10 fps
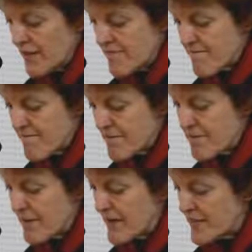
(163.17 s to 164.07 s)
Um,
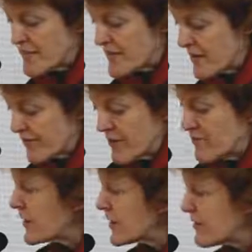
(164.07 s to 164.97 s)
the pace is
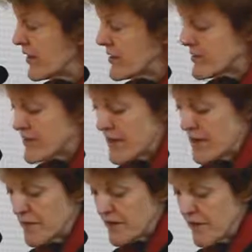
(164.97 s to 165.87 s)
different, but the trend is the
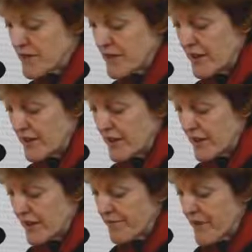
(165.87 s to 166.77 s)
same across the
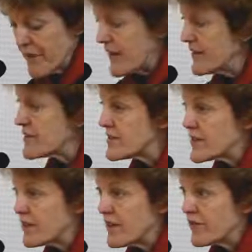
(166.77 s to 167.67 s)
Arctic. And this is
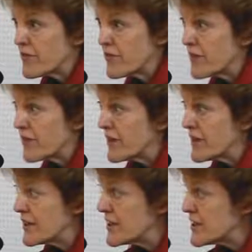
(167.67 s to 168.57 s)
a trend for both the
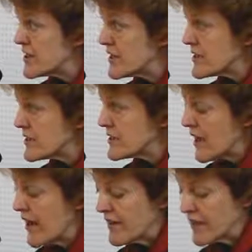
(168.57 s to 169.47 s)
indigenous
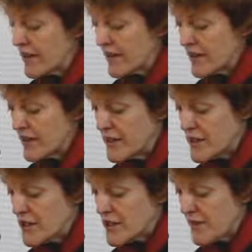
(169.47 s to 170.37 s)
and the non
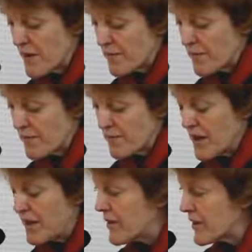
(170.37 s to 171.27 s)
indigenous popu-
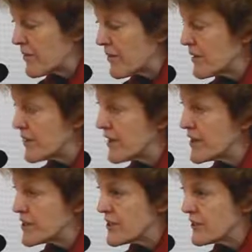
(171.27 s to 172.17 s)
uh, part of the
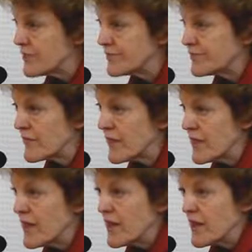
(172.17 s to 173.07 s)
population.
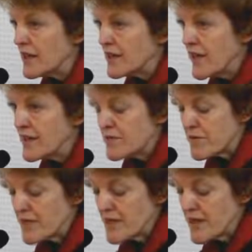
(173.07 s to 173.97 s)

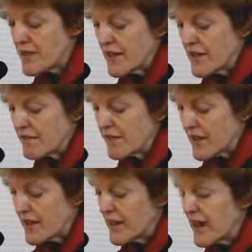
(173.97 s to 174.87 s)
10% of
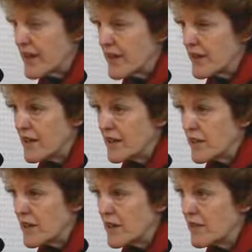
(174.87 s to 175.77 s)
uh, Canadian
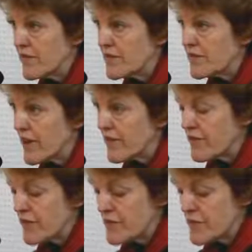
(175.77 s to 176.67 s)
Inuit live in
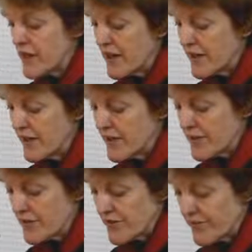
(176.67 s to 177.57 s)
southern urban
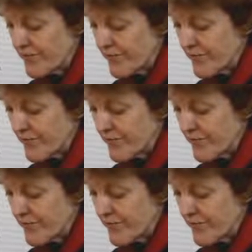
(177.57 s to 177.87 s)
areas.